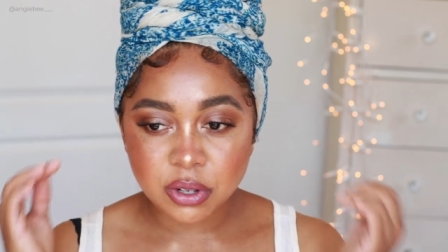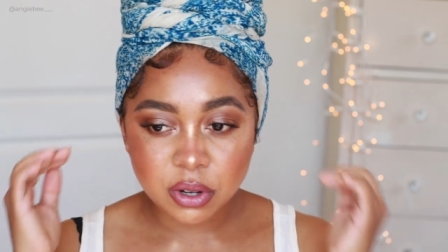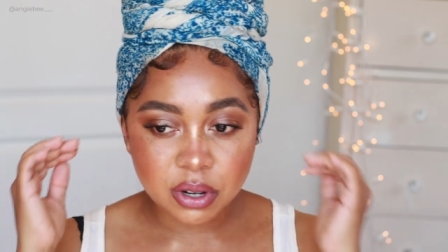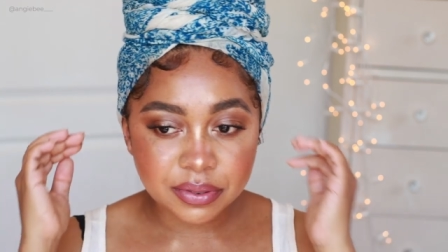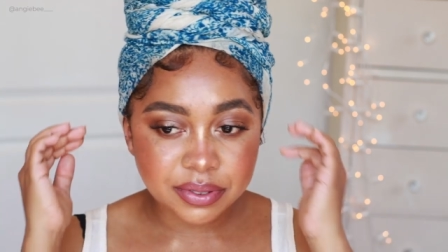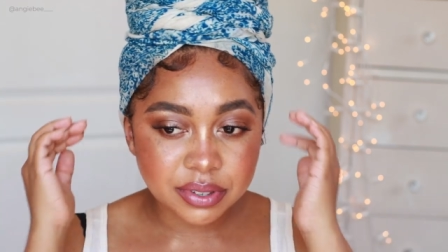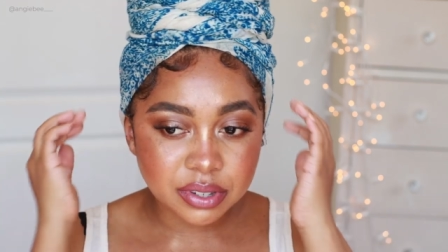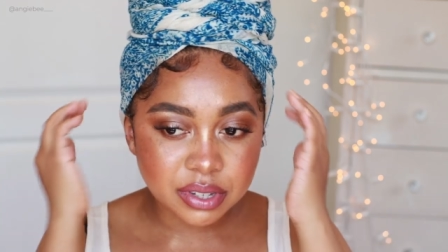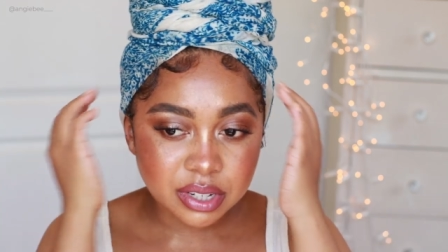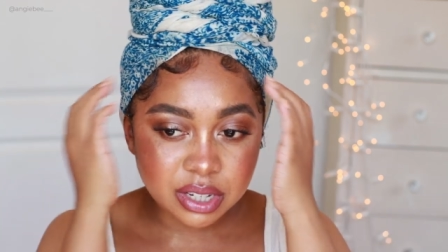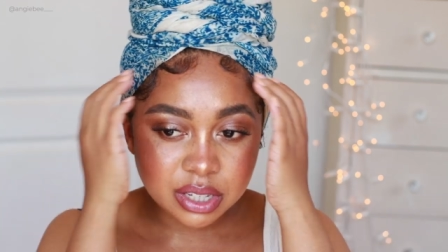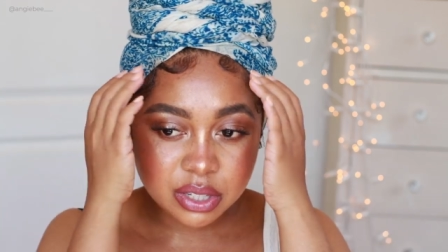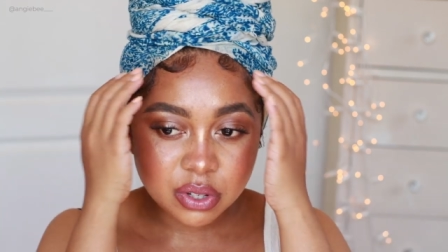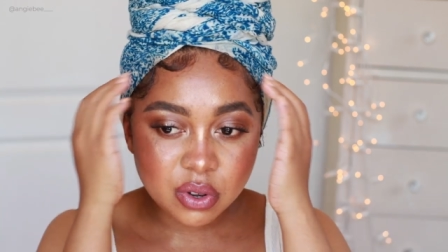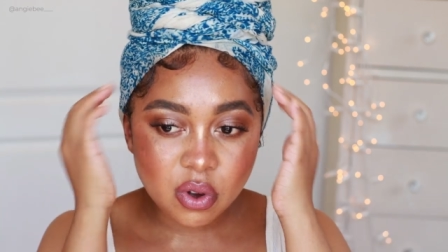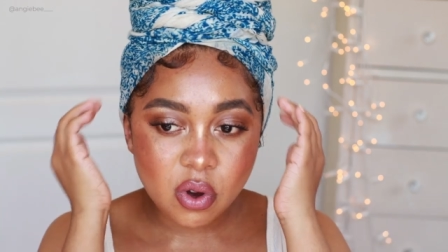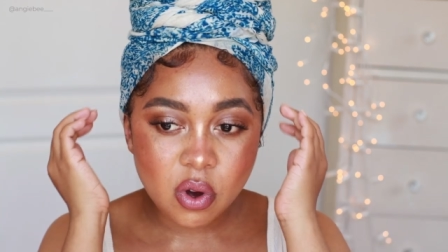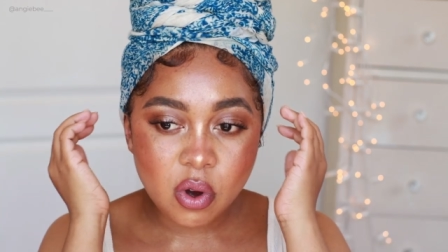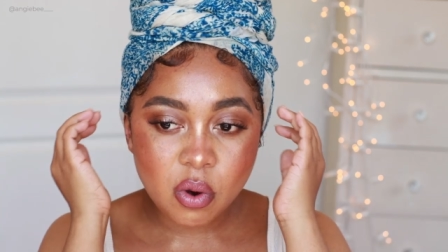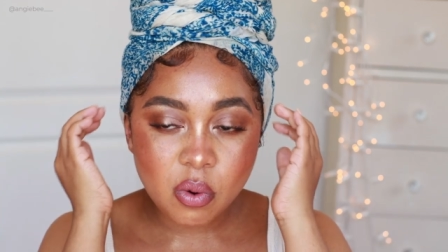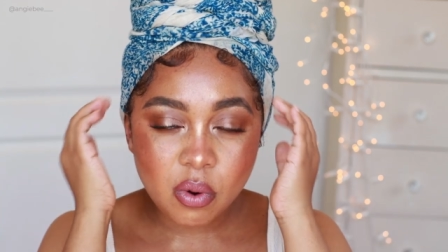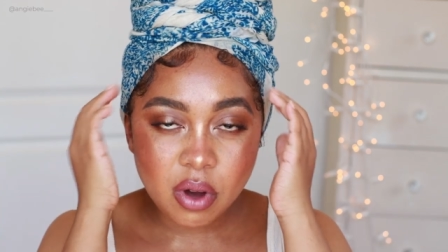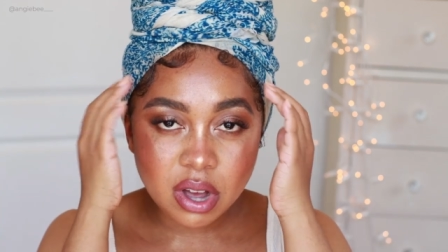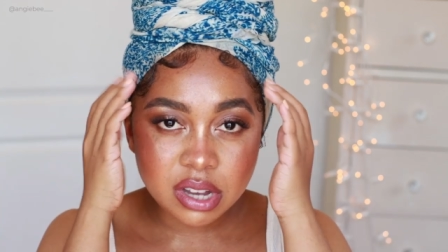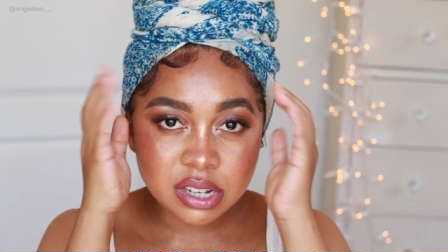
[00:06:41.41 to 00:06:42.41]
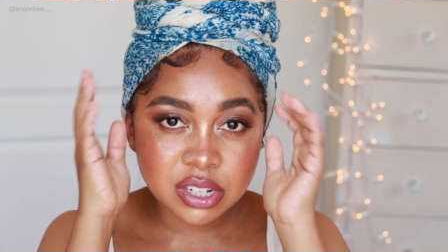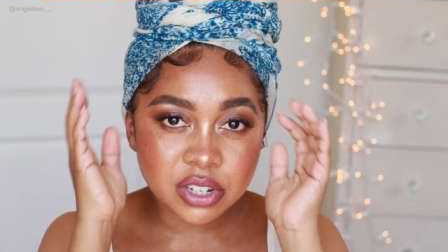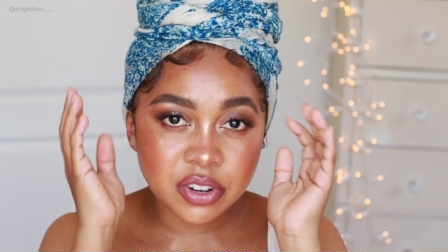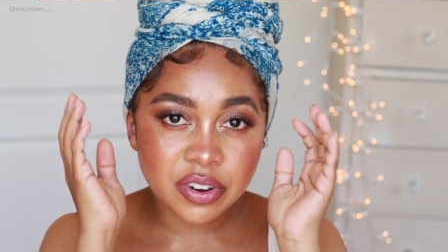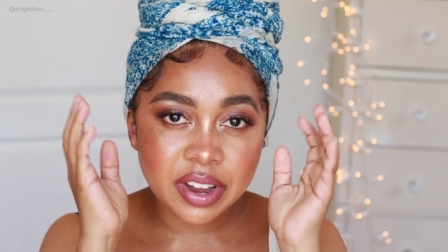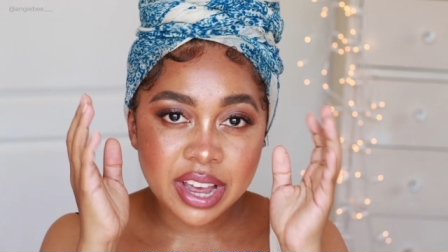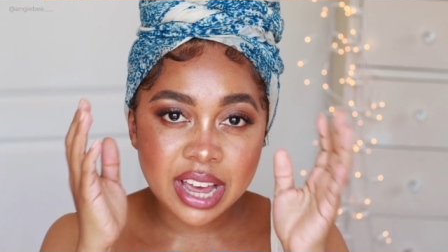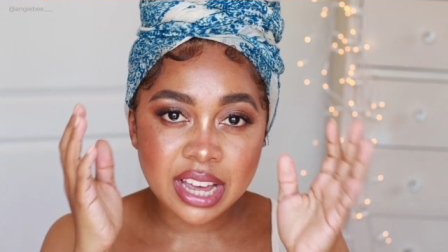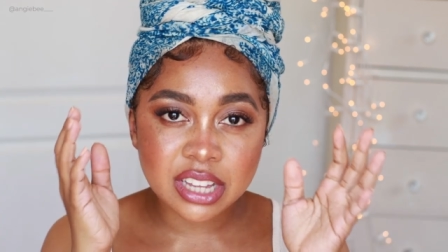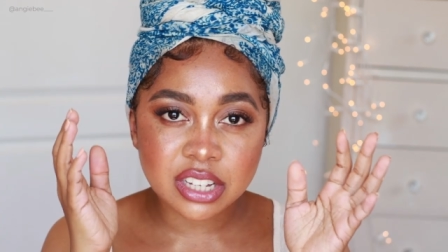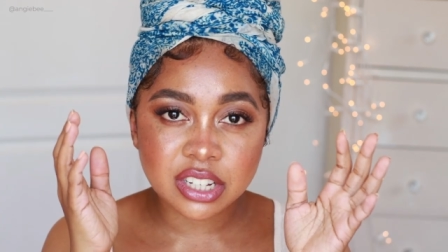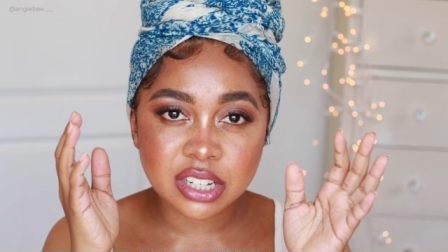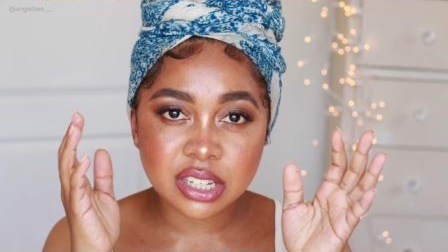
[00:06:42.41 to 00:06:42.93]
So if you just co-wash
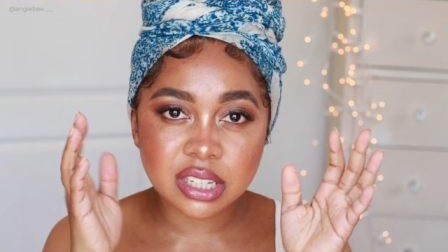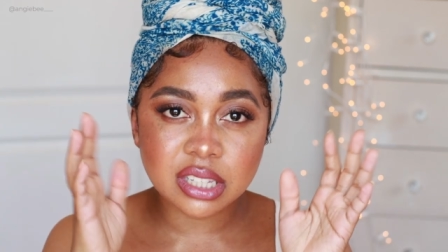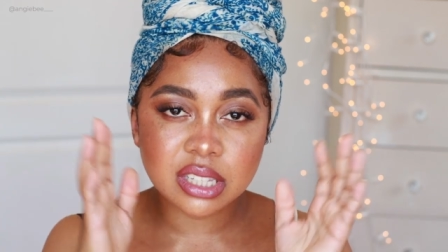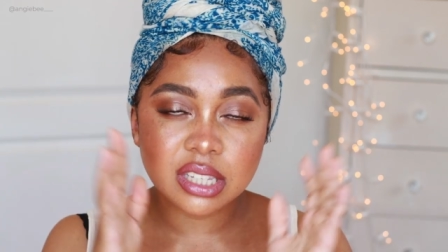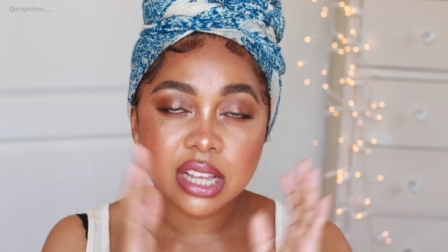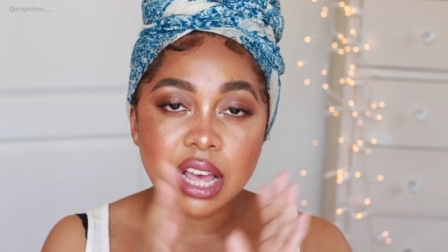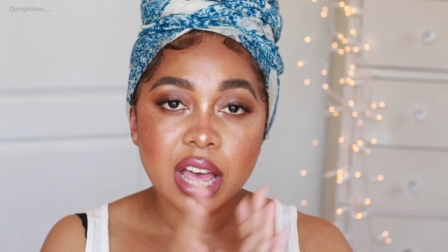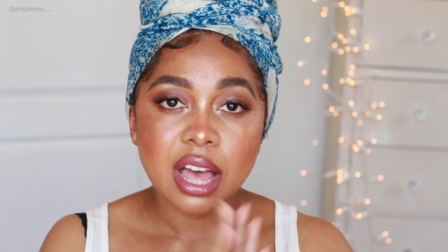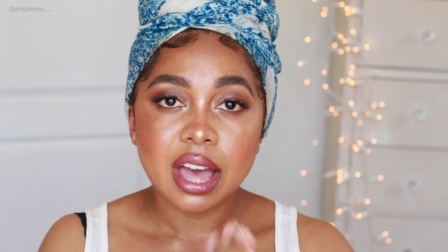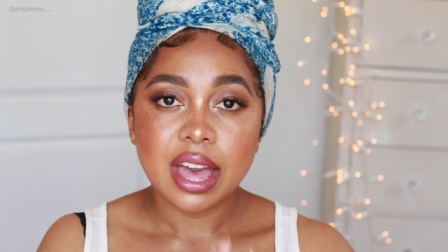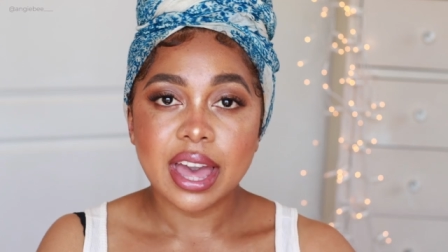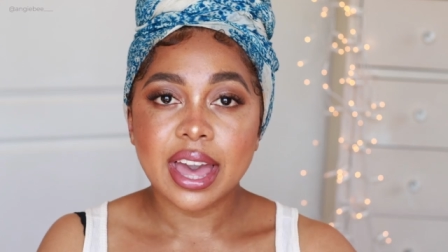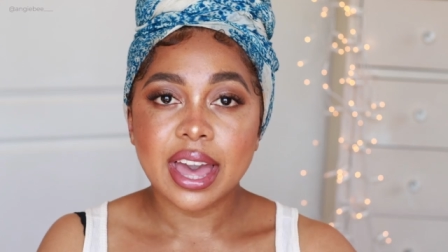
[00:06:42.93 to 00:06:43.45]
your edges